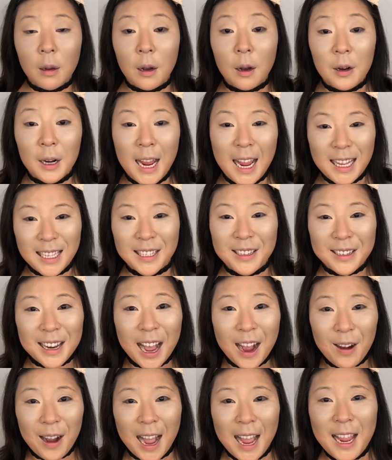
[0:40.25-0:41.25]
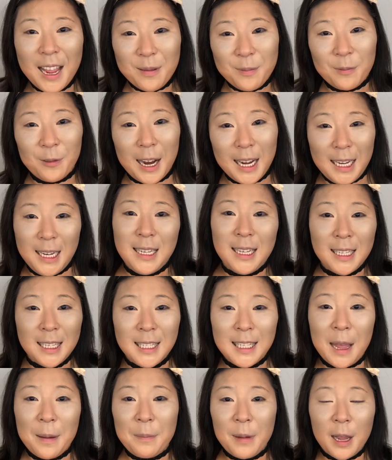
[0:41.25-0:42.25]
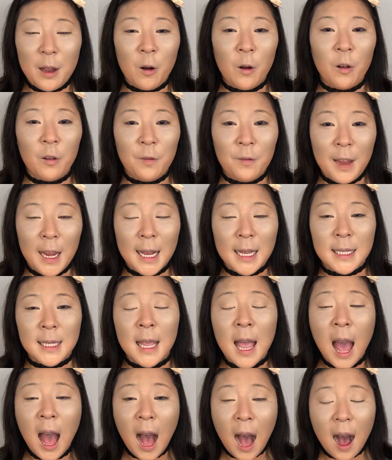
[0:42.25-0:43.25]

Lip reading: Okay, so now I am ready to set my whole face.